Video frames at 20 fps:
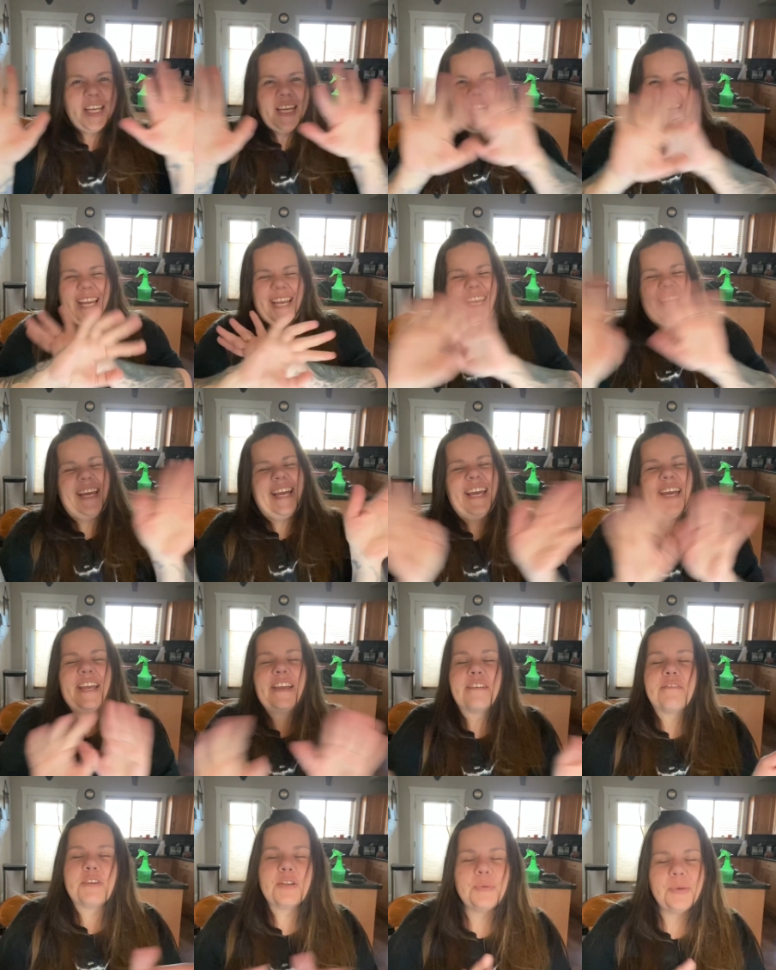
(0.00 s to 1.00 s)
Hey
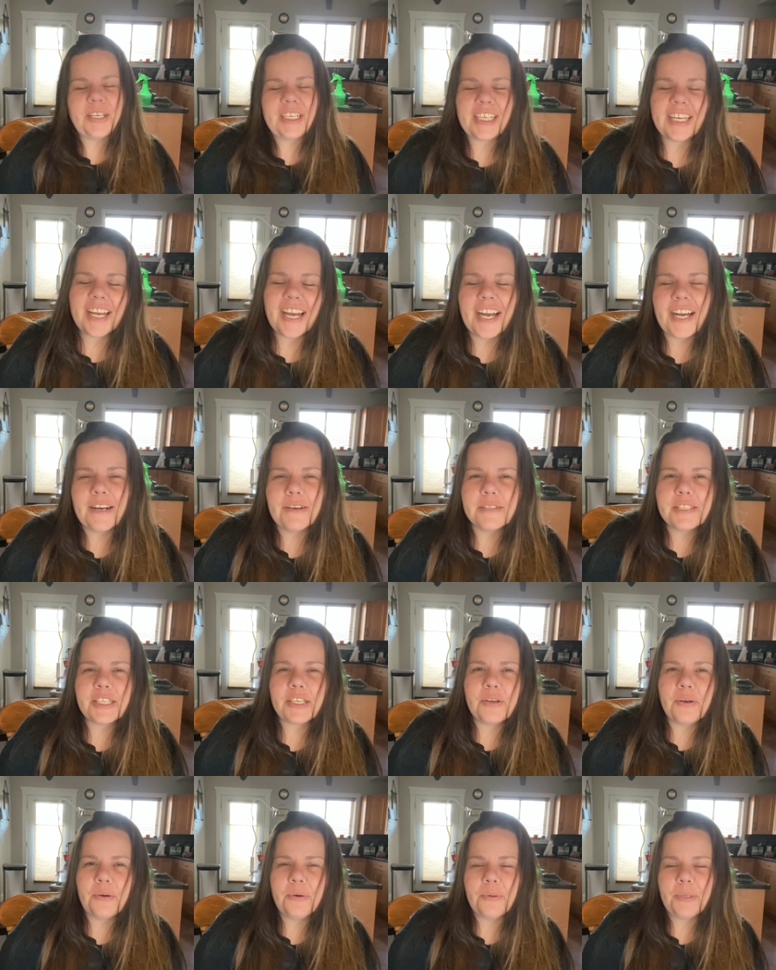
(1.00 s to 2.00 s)
everyone, how's it
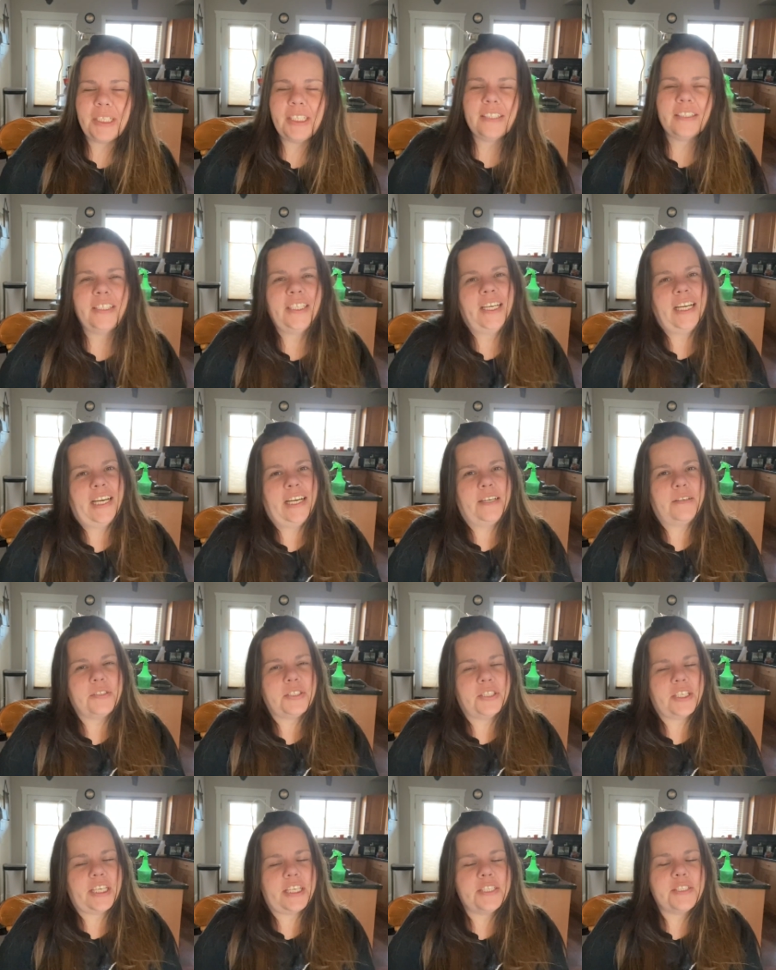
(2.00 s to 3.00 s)
going? How's
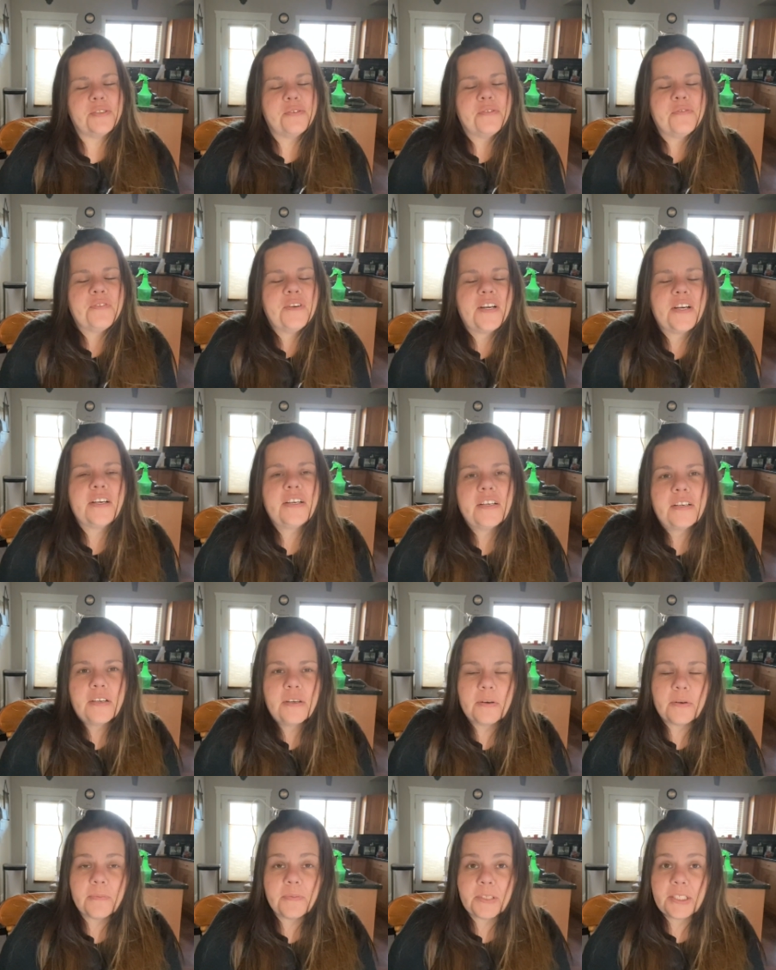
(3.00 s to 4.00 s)
your day so far?
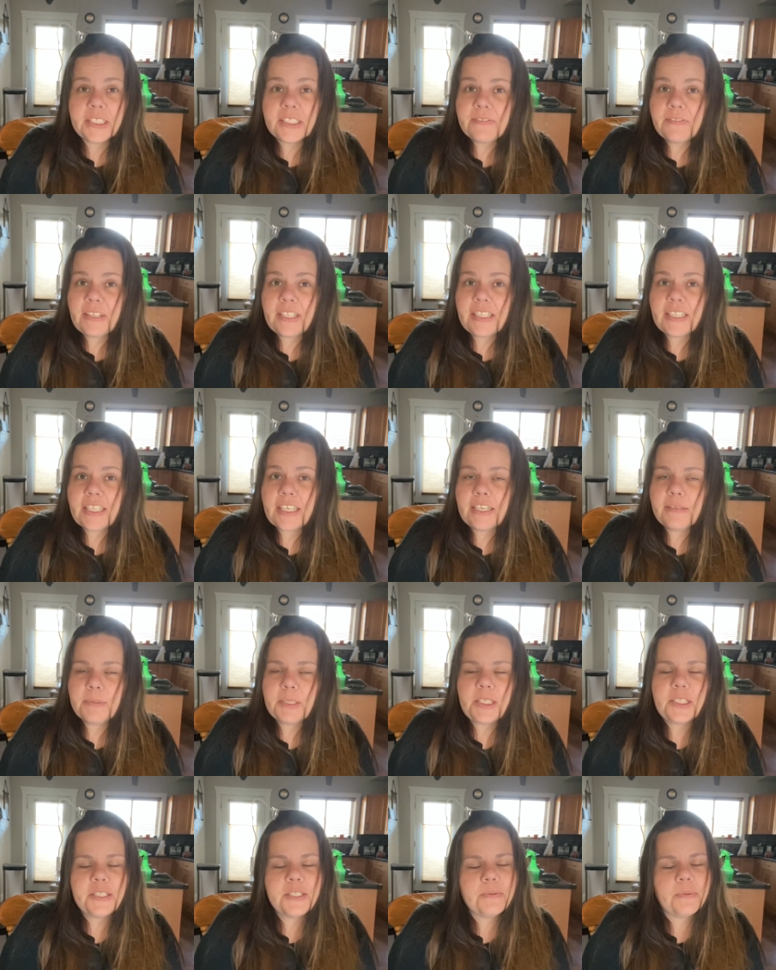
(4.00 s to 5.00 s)
Hopefully it's a
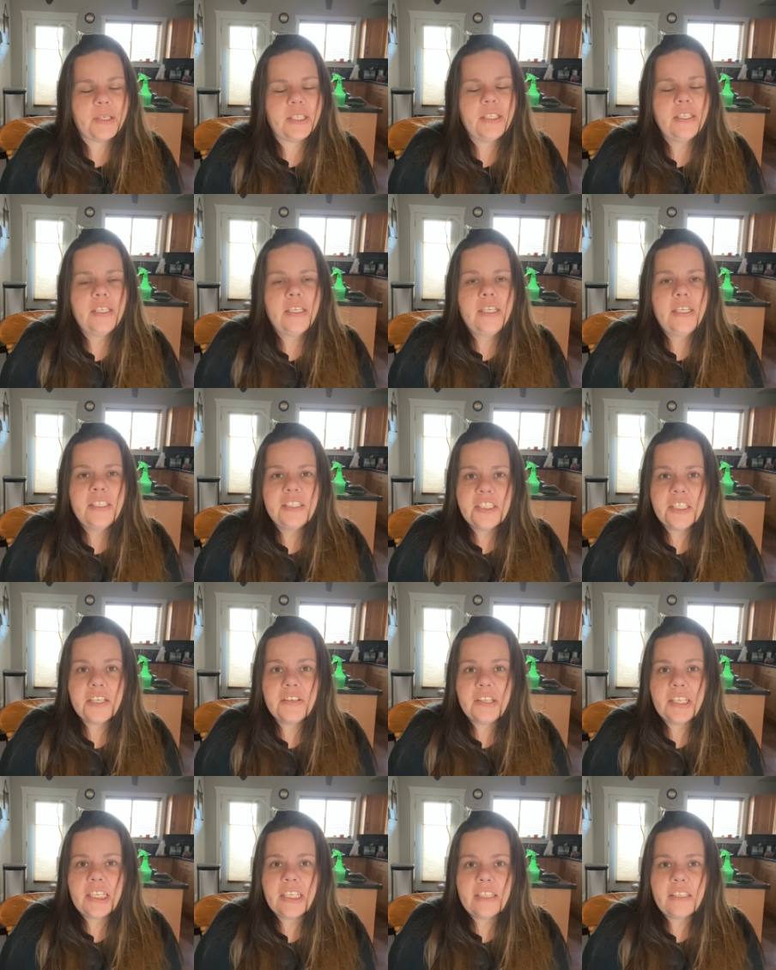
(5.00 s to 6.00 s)
fantabulous one.
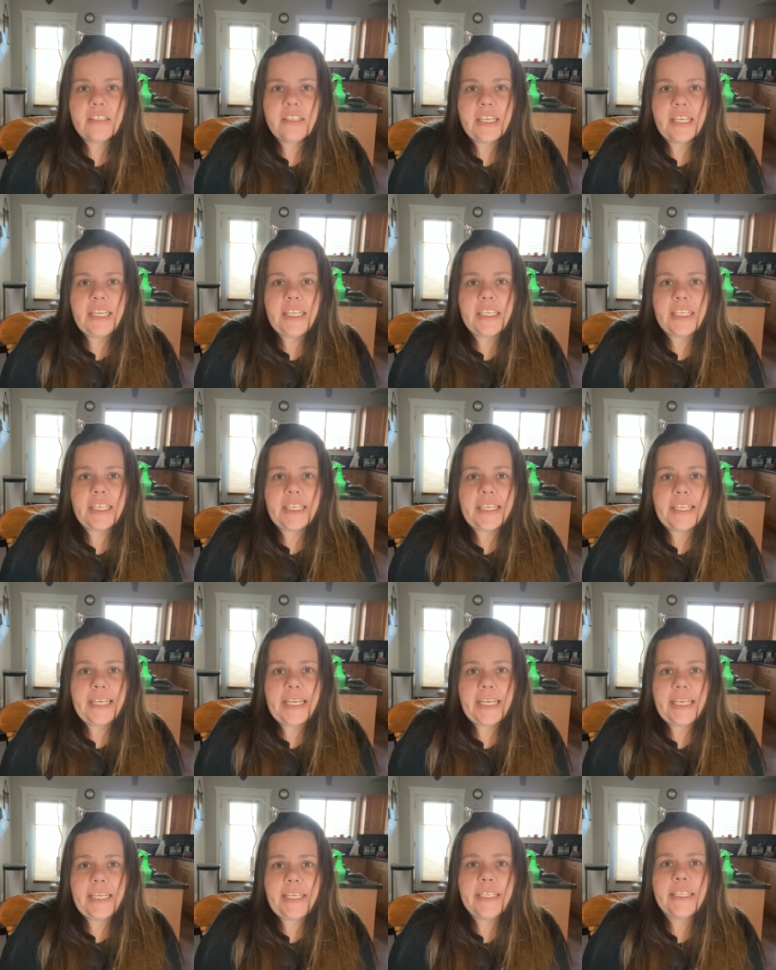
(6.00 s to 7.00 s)
Cherri here,
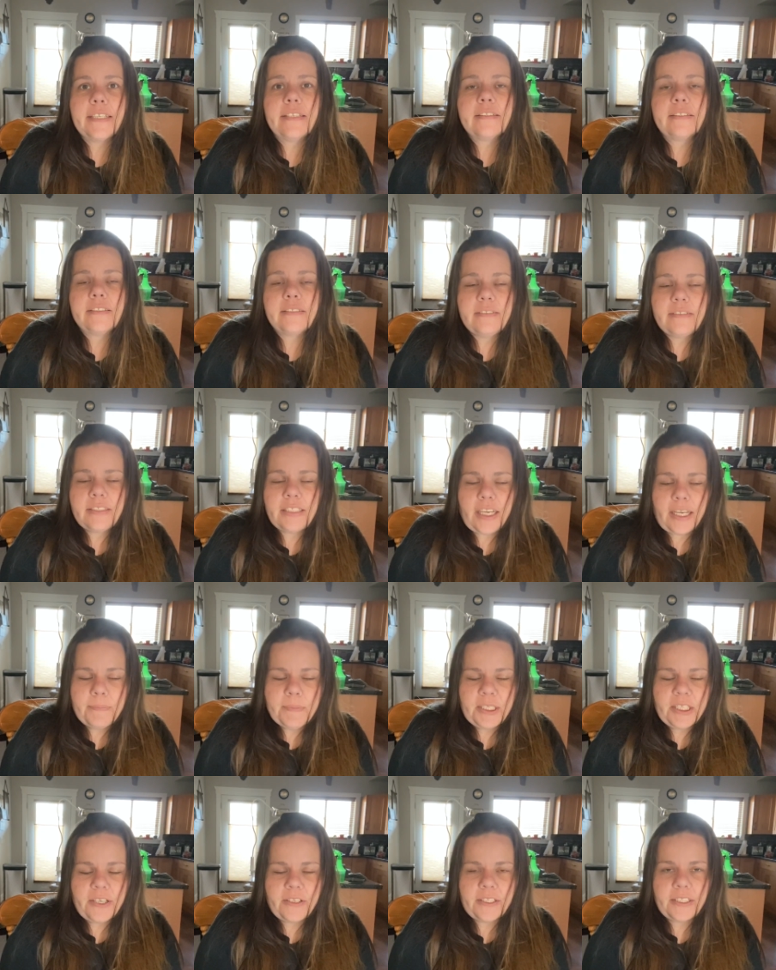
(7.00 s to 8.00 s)
aka
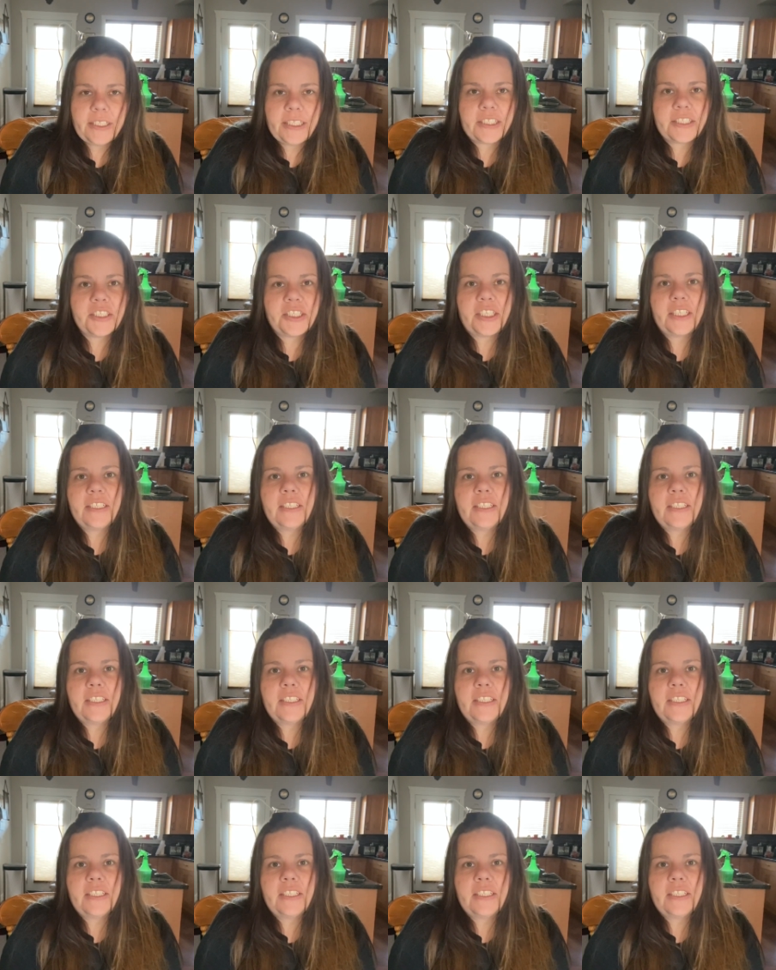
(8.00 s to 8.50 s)
Diamond Art Addiction.